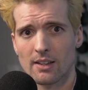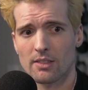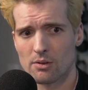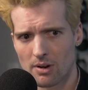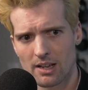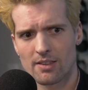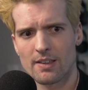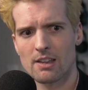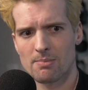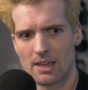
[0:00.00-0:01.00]
The right
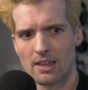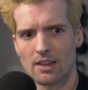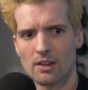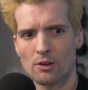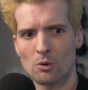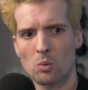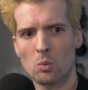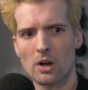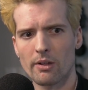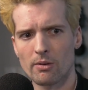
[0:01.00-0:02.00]
state being
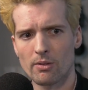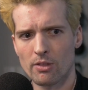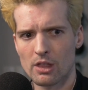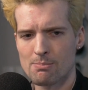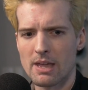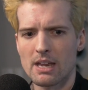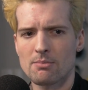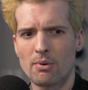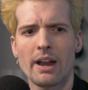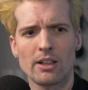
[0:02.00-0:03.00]
what the main
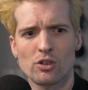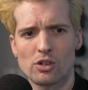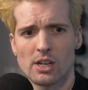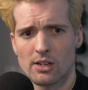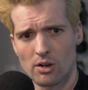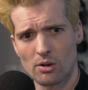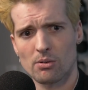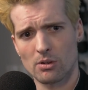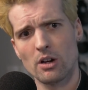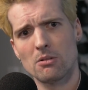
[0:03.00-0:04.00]
branch in your
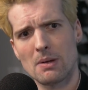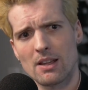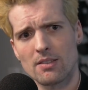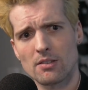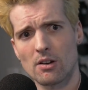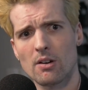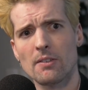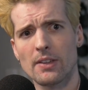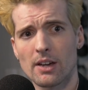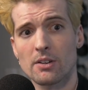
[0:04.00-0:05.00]
code base
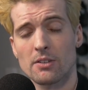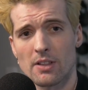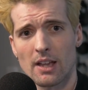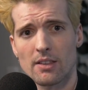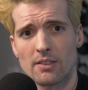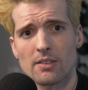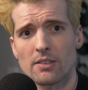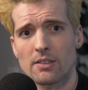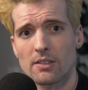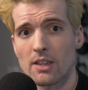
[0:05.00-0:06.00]
currently understands
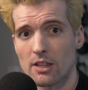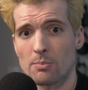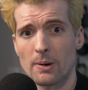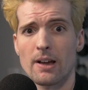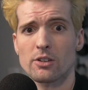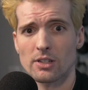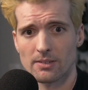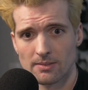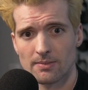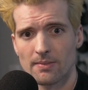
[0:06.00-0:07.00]
is production.
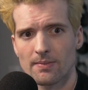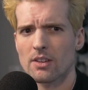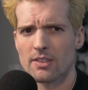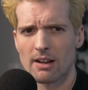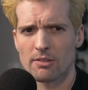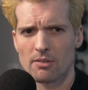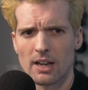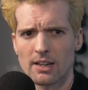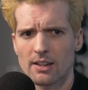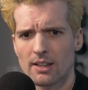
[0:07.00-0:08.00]
Sounds
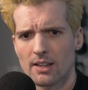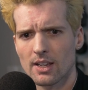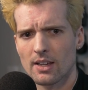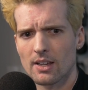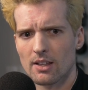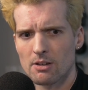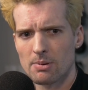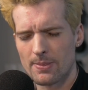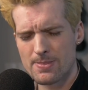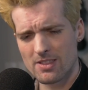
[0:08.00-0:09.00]
great,
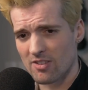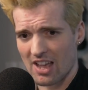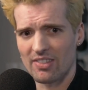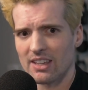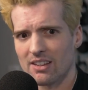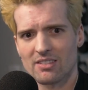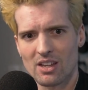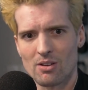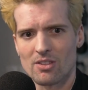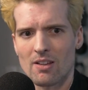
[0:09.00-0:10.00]
but sadly,
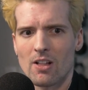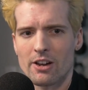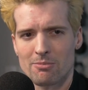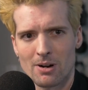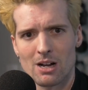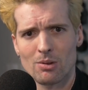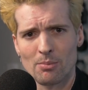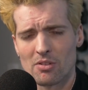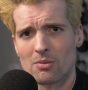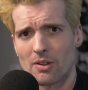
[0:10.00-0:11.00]
there's a lot of
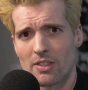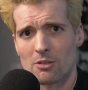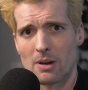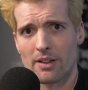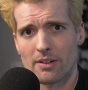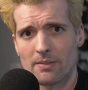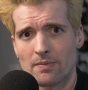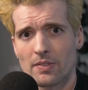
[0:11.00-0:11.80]
problems with this model.